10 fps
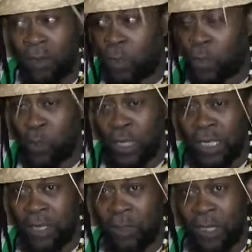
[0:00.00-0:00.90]

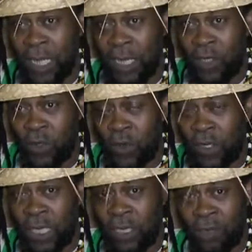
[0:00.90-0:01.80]
Judaism is not
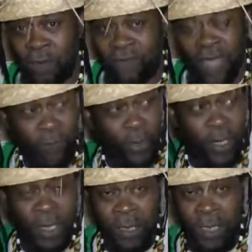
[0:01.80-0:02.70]
your thing. You have
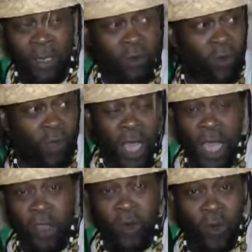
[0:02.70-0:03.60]
copied this thing. You
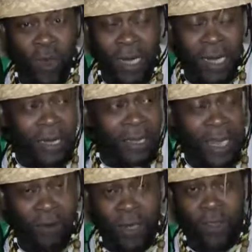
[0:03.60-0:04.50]
don't
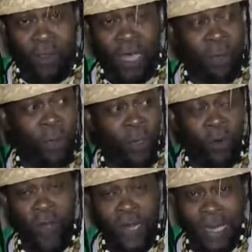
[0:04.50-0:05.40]
understand what you copy.
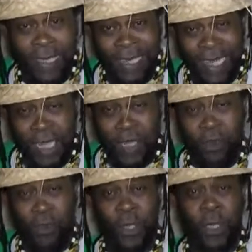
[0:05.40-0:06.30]
You don't understand
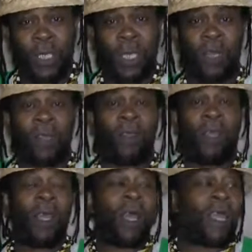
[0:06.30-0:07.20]
the original.
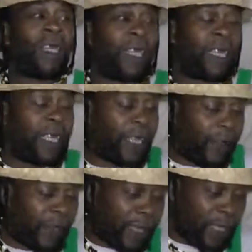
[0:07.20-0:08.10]
And yet
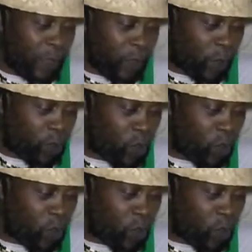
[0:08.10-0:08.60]
here it is now.